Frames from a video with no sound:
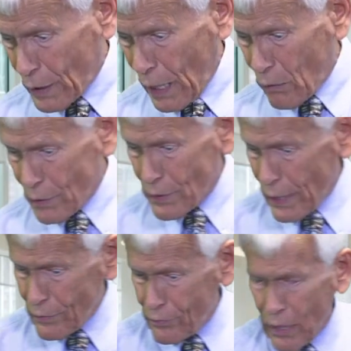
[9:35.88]
the account
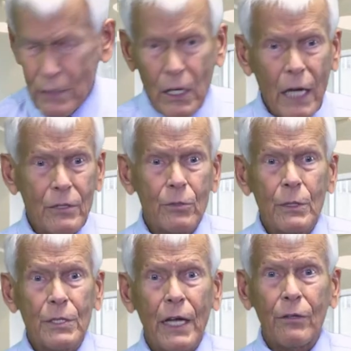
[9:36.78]
execs has got 2
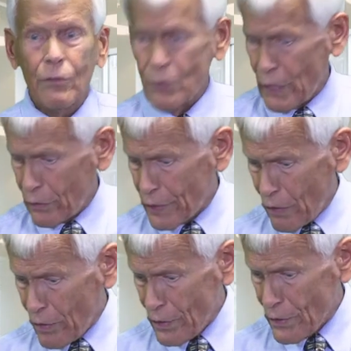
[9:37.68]
execs, 2
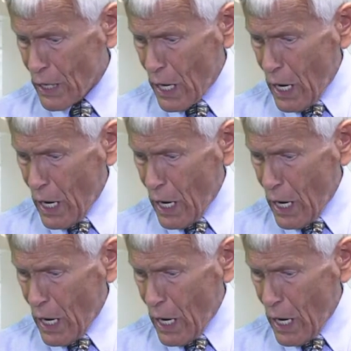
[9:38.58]
secretaries.